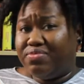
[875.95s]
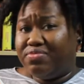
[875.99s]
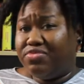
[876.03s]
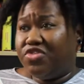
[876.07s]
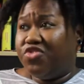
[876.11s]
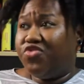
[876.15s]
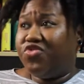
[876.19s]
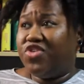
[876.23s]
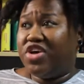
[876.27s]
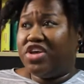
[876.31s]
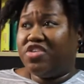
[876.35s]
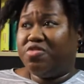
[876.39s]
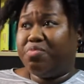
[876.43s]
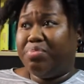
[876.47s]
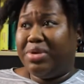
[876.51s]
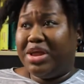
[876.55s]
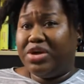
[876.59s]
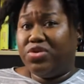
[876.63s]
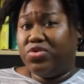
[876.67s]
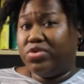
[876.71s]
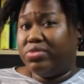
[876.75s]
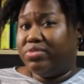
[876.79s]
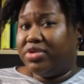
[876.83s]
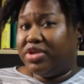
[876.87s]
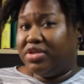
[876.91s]
The first
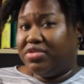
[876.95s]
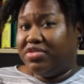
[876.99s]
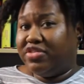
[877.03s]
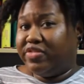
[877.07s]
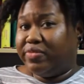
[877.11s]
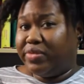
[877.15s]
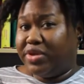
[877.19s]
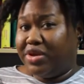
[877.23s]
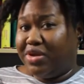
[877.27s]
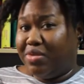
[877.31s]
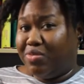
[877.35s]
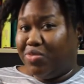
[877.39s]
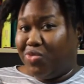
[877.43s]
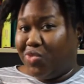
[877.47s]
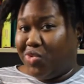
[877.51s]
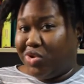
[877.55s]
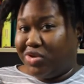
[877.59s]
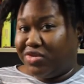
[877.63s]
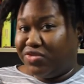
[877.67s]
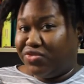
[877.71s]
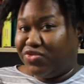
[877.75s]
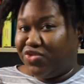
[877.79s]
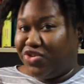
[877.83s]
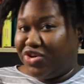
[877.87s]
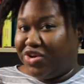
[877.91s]
black woman to be
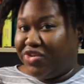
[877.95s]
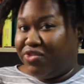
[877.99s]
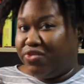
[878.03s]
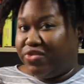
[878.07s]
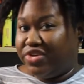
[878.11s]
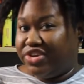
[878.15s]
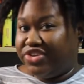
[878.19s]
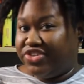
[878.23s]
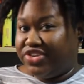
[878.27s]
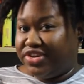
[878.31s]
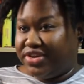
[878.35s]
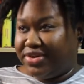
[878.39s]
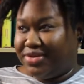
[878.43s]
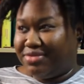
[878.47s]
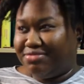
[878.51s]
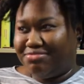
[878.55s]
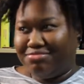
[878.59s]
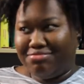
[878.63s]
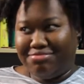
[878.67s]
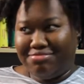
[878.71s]
#1 for non-fiction